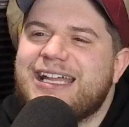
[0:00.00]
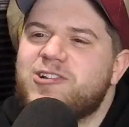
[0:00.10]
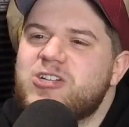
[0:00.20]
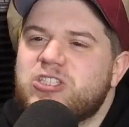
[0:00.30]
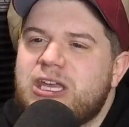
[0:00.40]
it
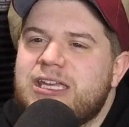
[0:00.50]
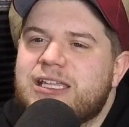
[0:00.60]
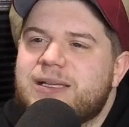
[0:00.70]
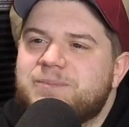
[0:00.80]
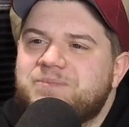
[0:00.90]
looks
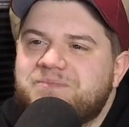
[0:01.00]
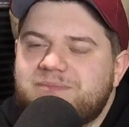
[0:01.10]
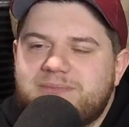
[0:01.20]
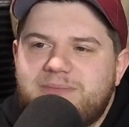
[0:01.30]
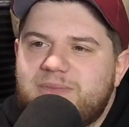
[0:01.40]
like
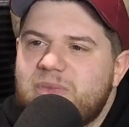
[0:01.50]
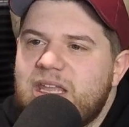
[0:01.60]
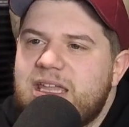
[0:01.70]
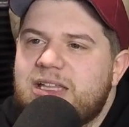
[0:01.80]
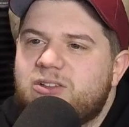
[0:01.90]

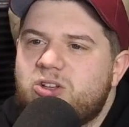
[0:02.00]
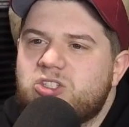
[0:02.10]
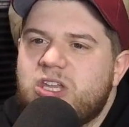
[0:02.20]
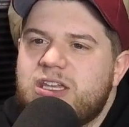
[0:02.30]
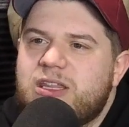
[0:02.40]
it looks
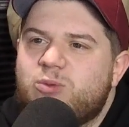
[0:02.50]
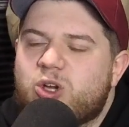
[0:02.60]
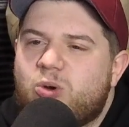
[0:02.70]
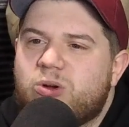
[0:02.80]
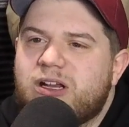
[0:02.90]
like they
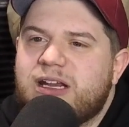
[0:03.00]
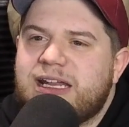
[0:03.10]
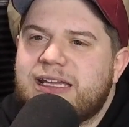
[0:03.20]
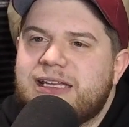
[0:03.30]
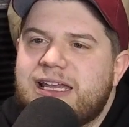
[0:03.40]
recorded
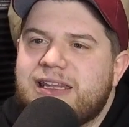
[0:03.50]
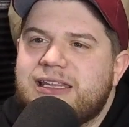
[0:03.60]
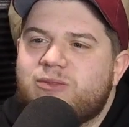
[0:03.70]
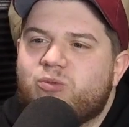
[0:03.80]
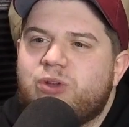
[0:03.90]
it and
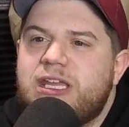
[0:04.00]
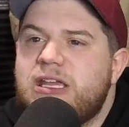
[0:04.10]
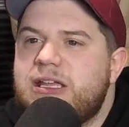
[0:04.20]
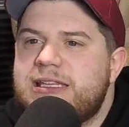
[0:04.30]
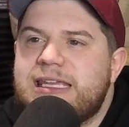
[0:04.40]
then
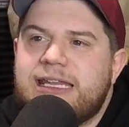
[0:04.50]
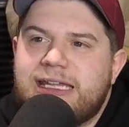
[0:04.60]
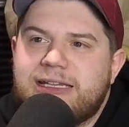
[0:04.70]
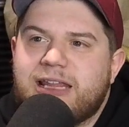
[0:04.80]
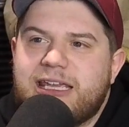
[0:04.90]
redid
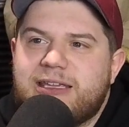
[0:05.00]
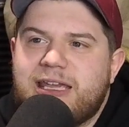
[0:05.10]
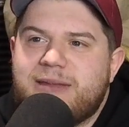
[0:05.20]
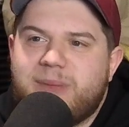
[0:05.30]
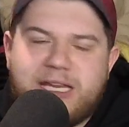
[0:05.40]
it like
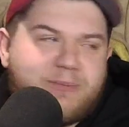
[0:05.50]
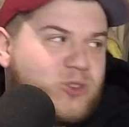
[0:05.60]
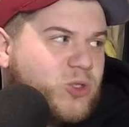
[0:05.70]
and made him